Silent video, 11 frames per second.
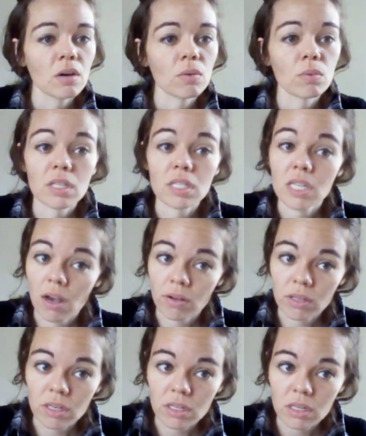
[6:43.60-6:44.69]
with
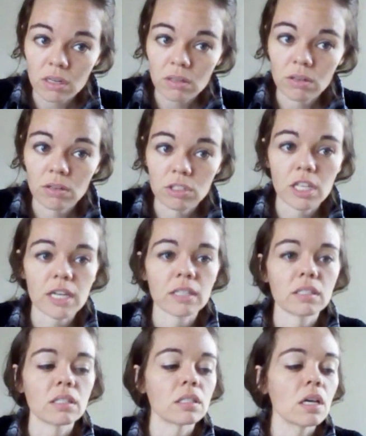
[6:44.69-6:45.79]
Italian large
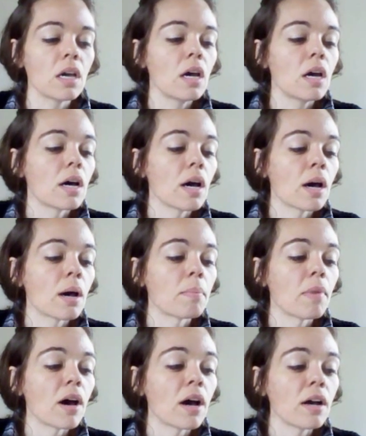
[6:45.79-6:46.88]
classes,
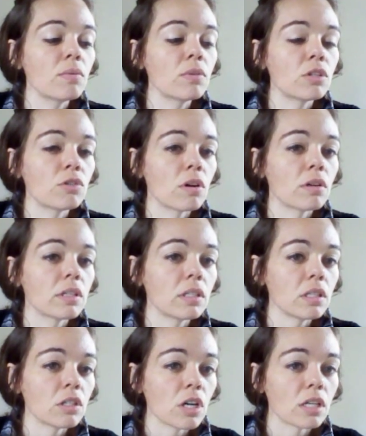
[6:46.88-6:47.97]
I would strongly
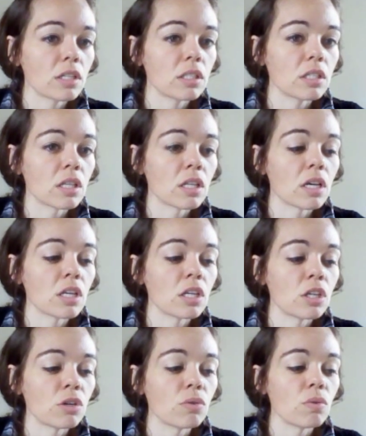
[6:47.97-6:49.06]
suggest that
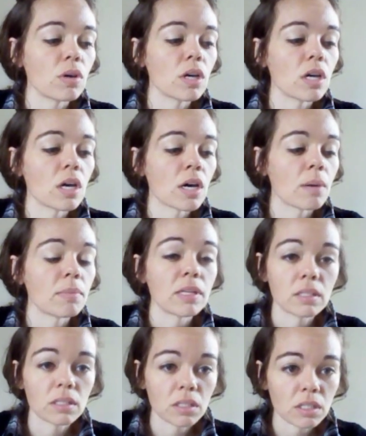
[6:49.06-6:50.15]
you
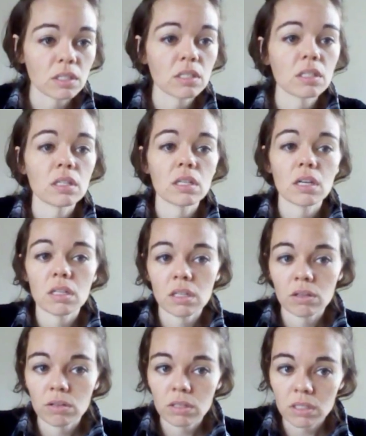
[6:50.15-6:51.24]
insist that
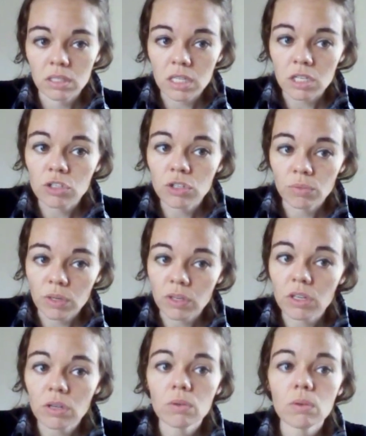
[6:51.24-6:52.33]
there is a teacher
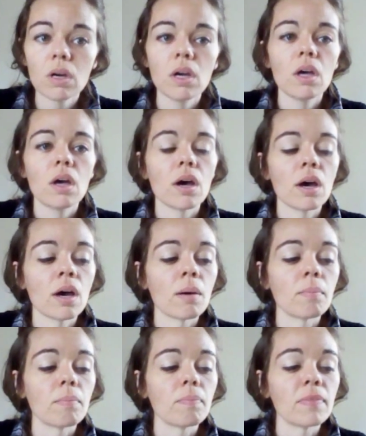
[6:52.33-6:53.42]
with you.
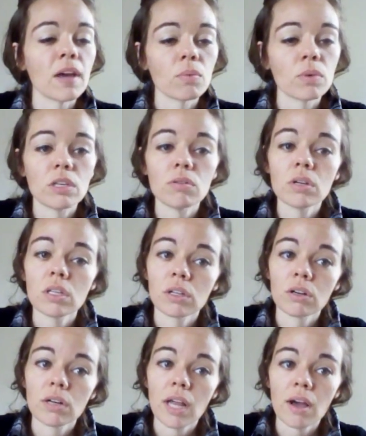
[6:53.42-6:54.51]
That way you can
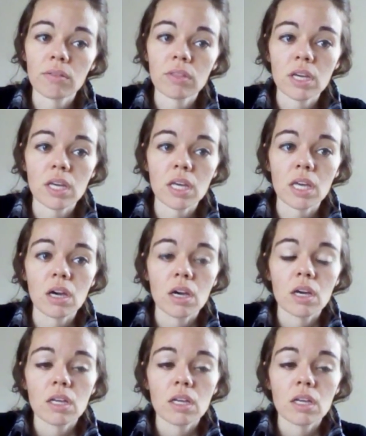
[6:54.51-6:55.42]
learn how they